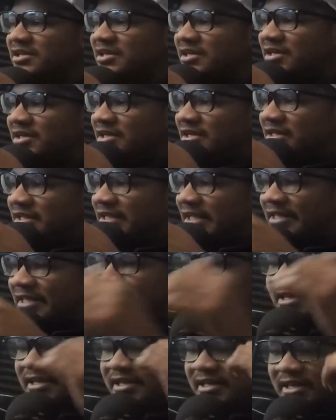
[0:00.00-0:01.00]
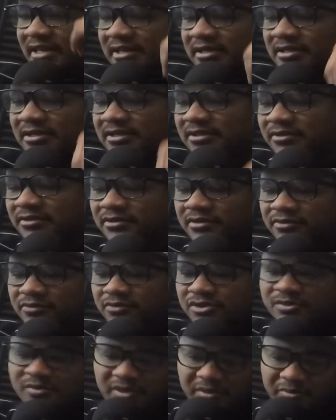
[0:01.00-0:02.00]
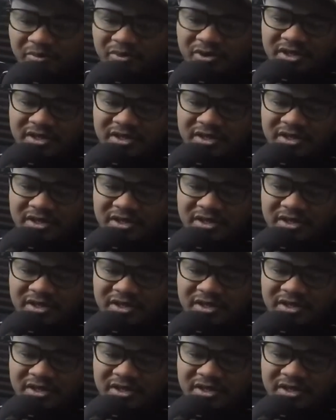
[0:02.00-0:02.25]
like getting in was like pretty